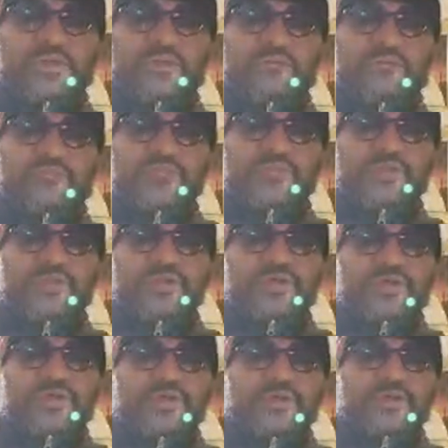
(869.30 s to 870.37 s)
shaken.
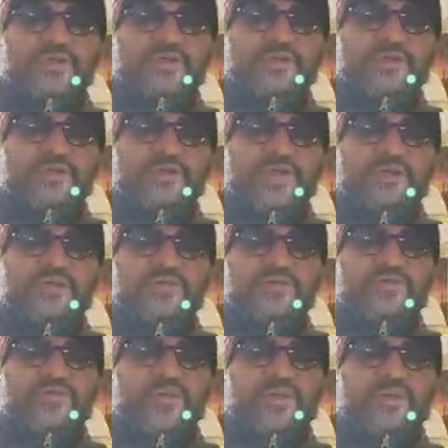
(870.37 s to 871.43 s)
It
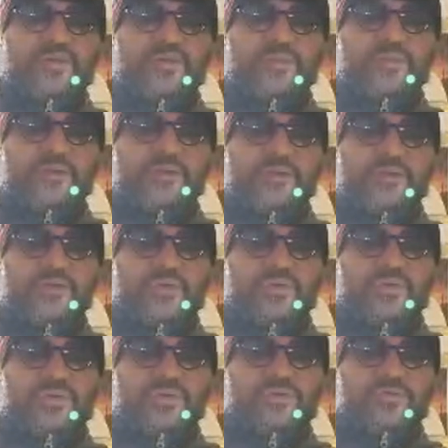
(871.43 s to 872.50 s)
revived for a moment
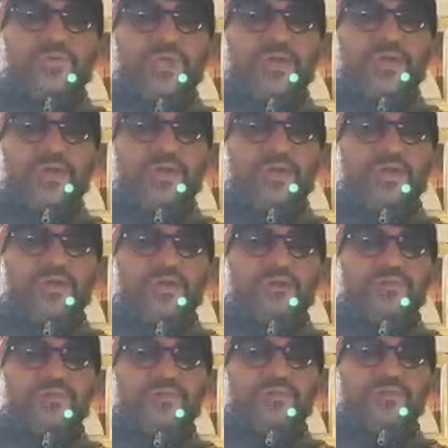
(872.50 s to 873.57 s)
on the fall of